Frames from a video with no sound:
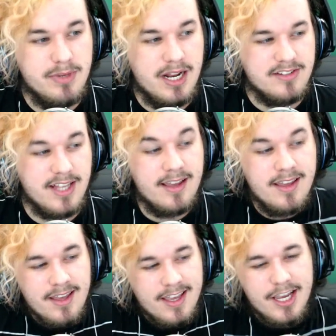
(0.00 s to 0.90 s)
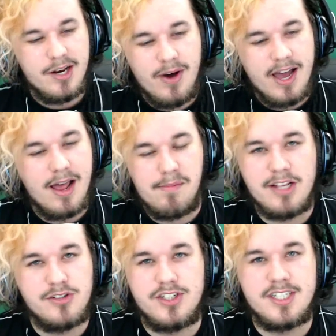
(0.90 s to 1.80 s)
But I was like, you know what, I might
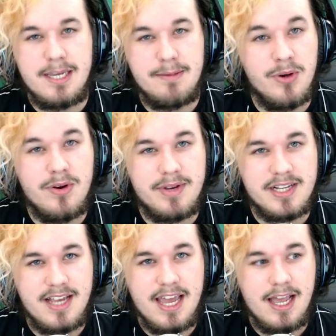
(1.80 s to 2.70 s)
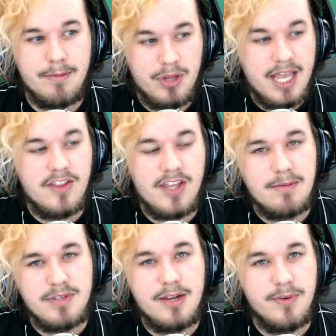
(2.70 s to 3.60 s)
as well just keep doing it, because I, I'm playing the
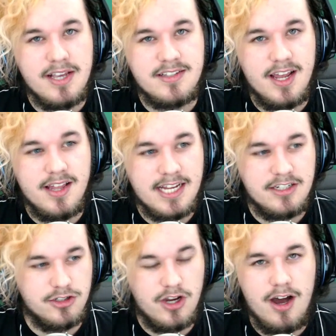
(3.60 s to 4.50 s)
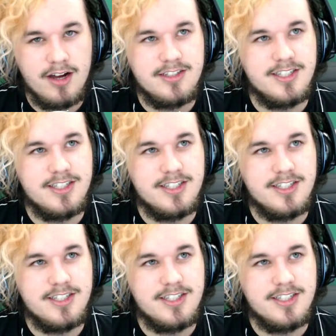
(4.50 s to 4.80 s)
games anyways, and I like to talk.